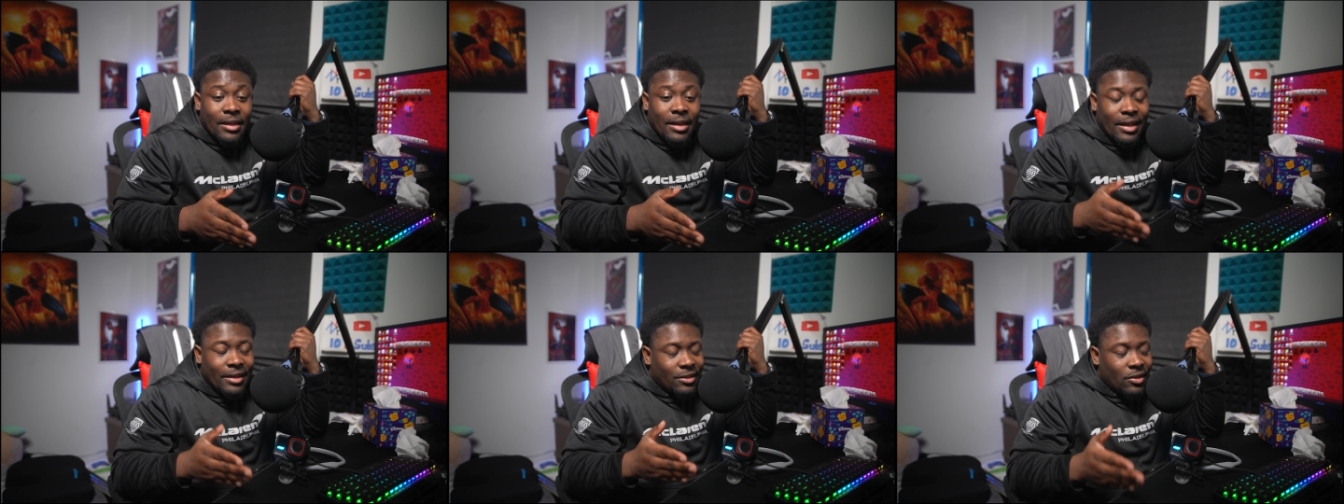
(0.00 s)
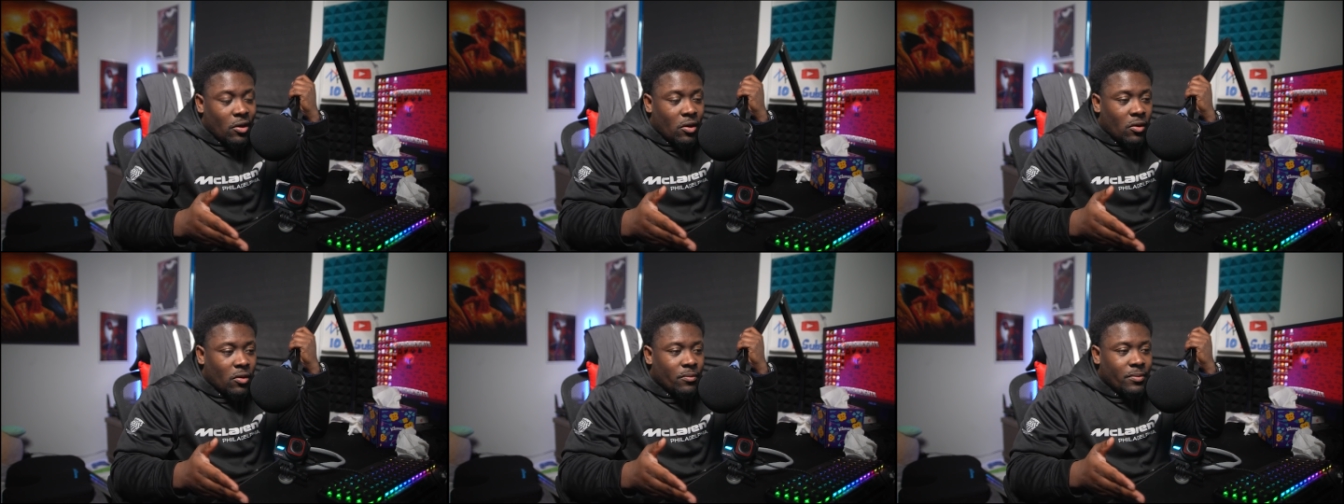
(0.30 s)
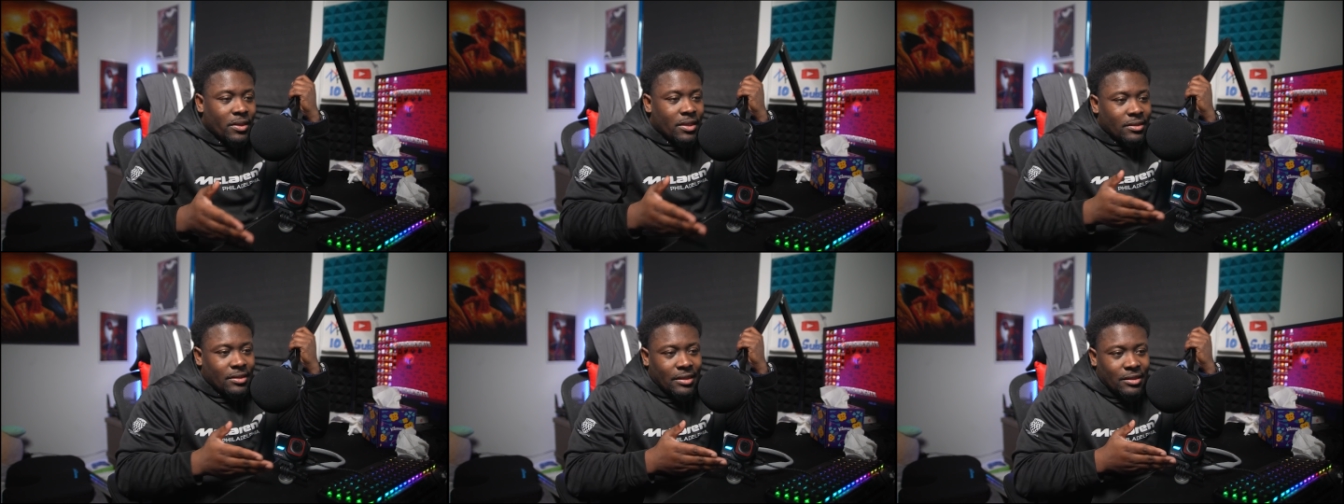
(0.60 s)
I don't,
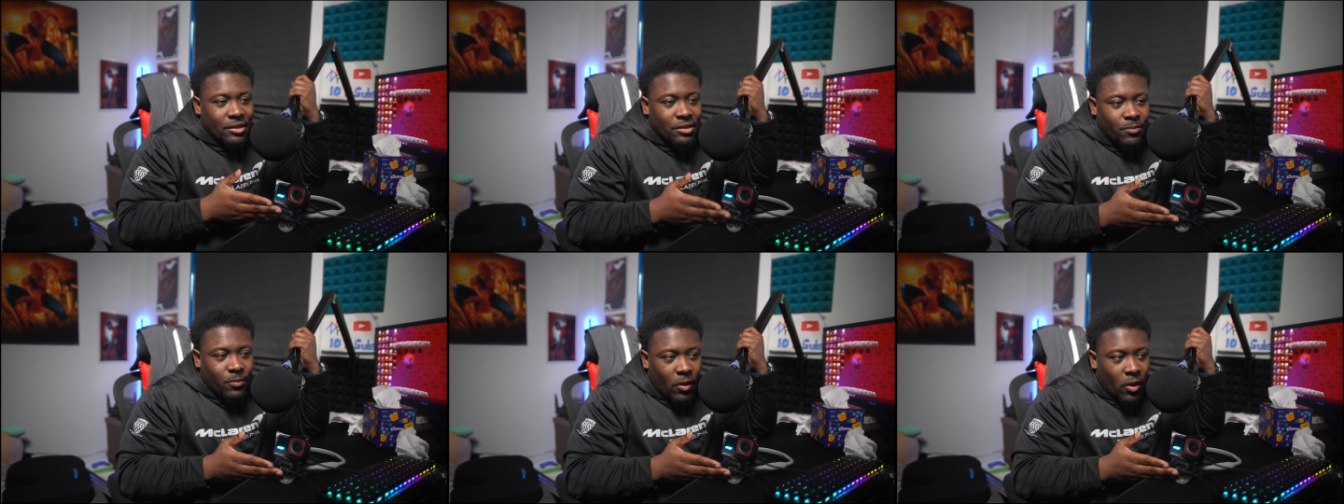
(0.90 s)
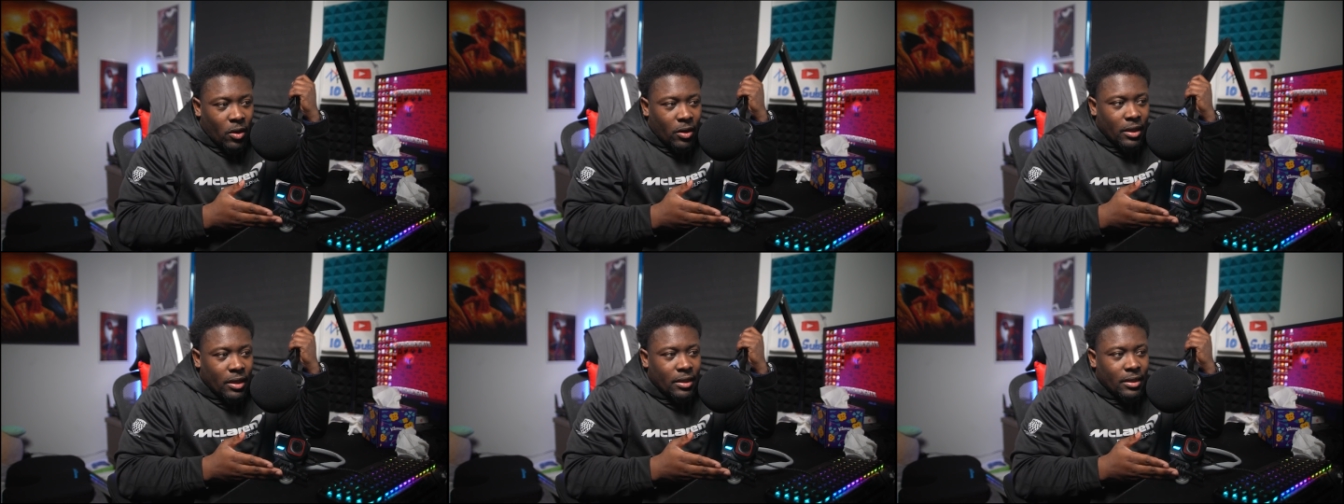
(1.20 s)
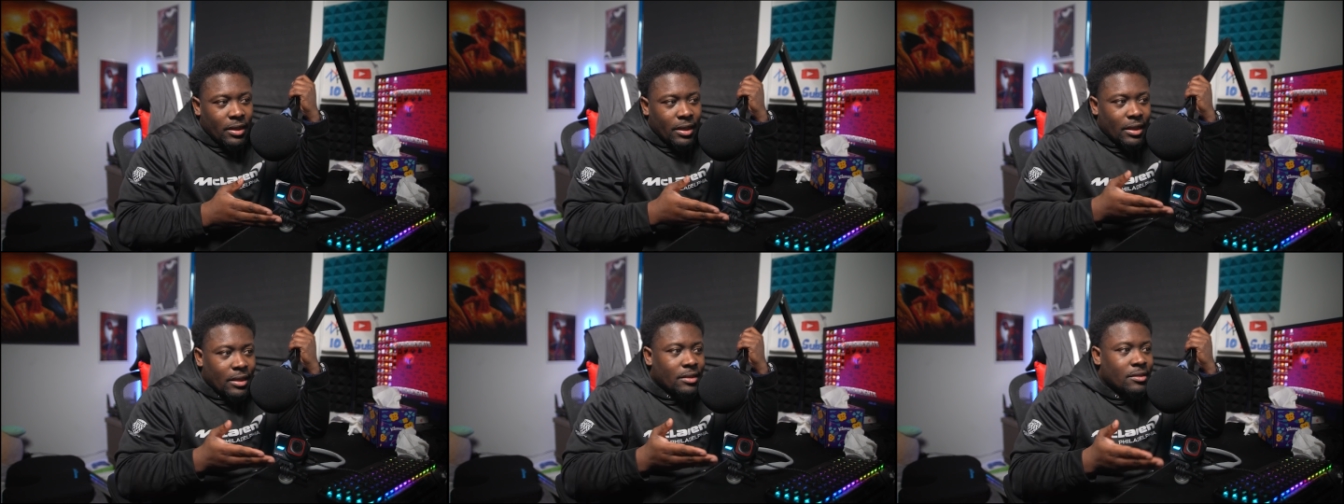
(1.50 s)
because I just bought it
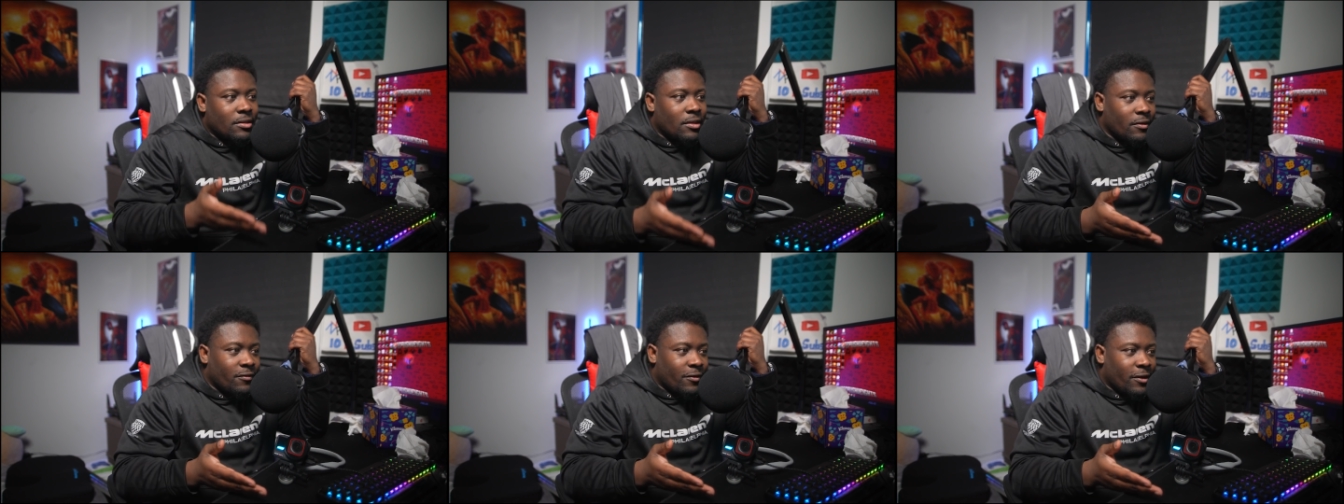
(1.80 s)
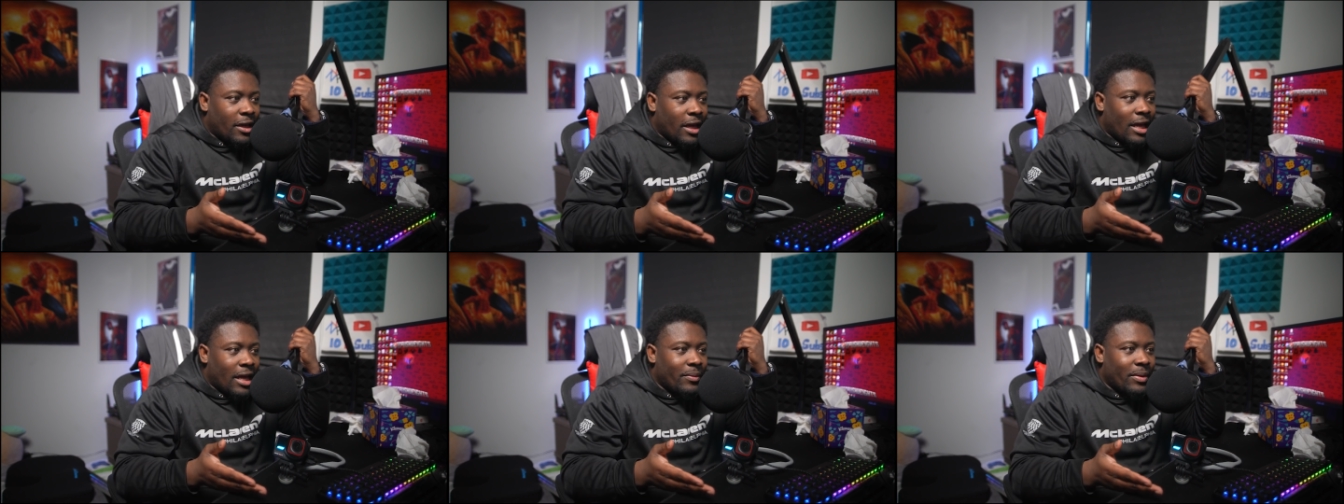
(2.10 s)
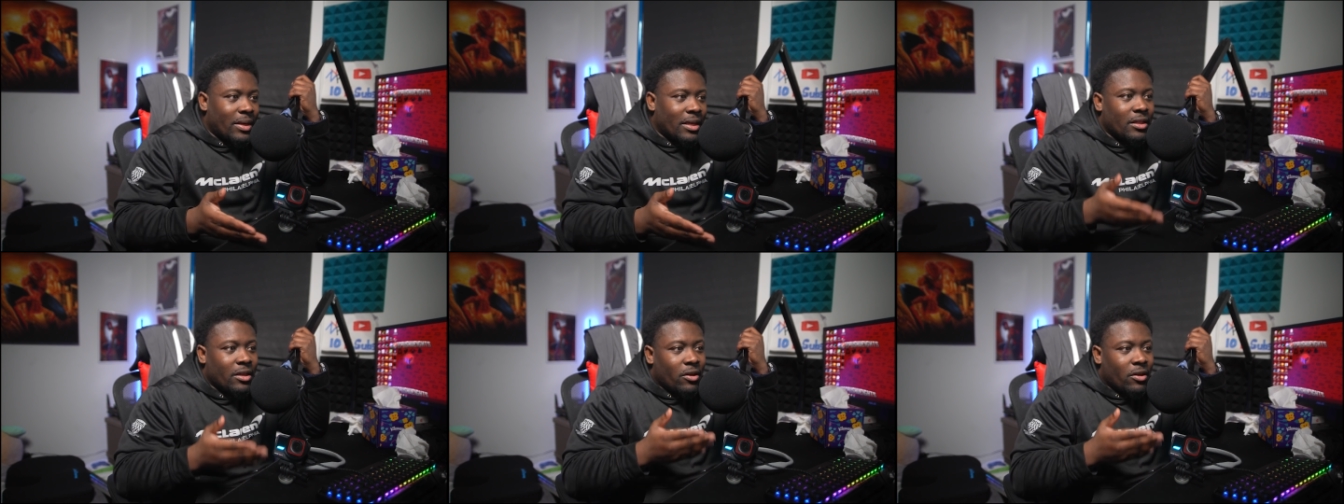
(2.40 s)
and it's good for gaming.